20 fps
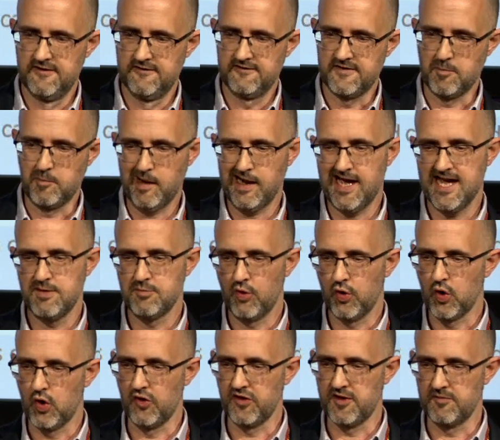the
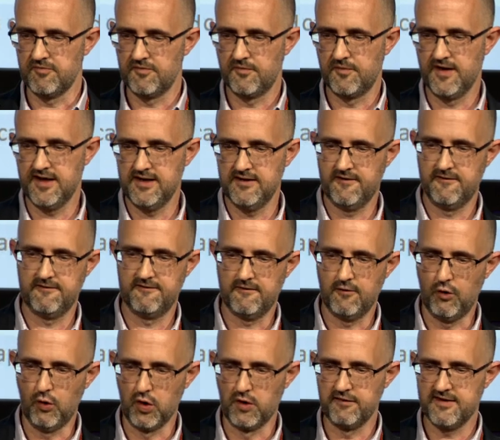playbook or the, the,
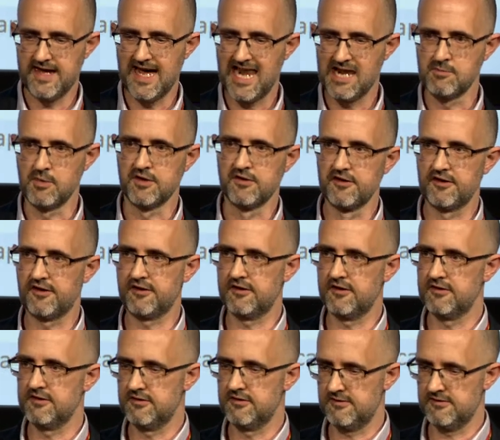all of the elements
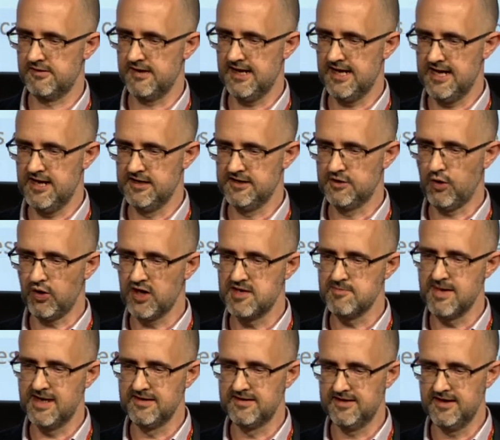uh,
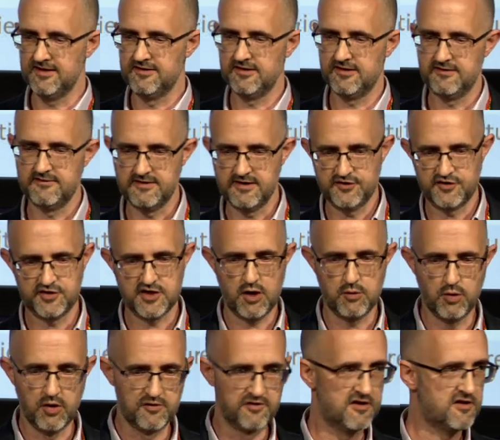documented that
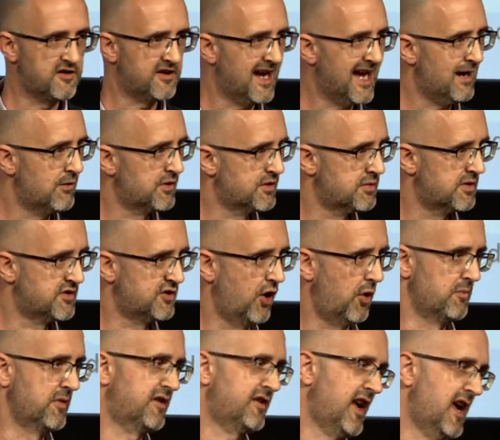show others how to
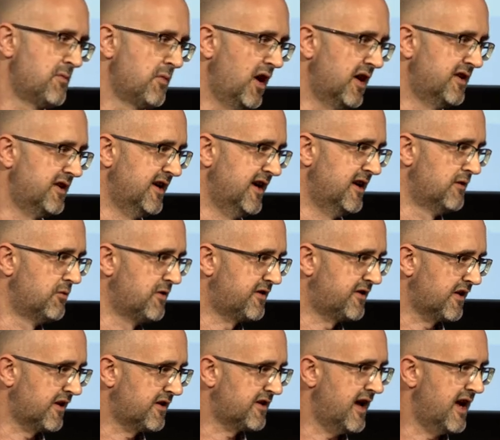adopt the same idea with
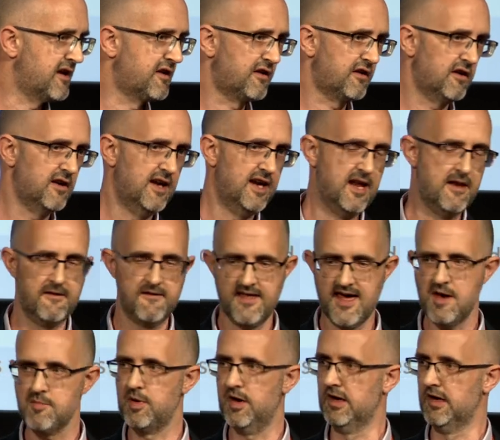success in
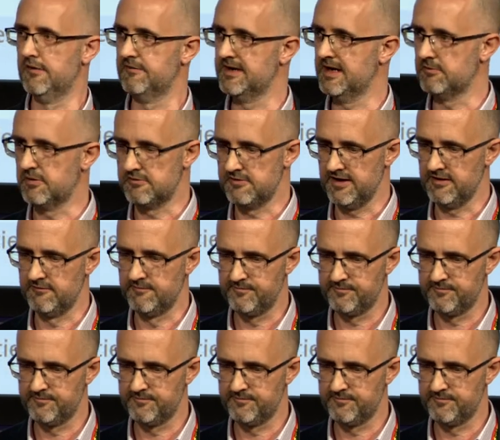their part of Network Rail.